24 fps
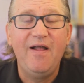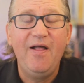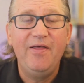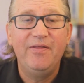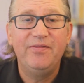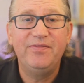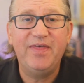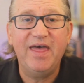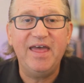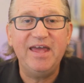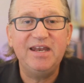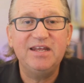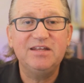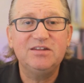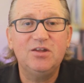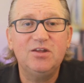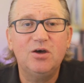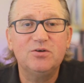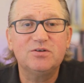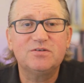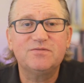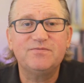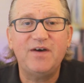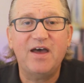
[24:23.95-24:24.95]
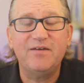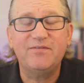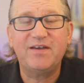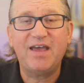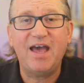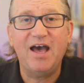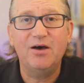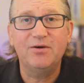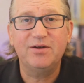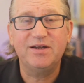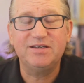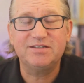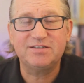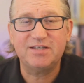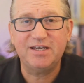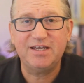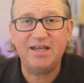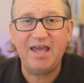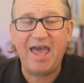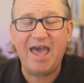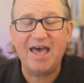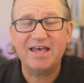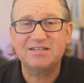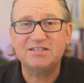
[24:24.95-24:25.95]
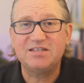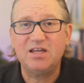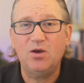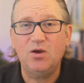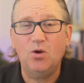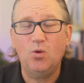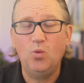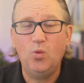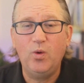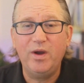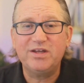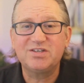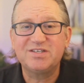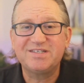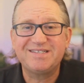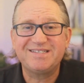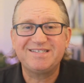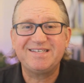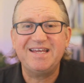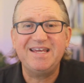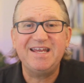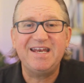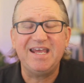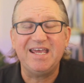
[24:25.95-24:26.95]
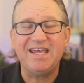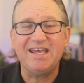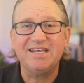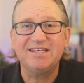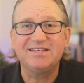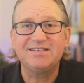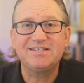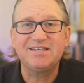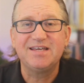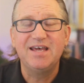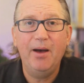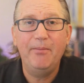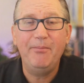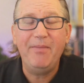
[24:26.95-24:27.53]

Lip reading: Then in those 5 counties, I asked it which cities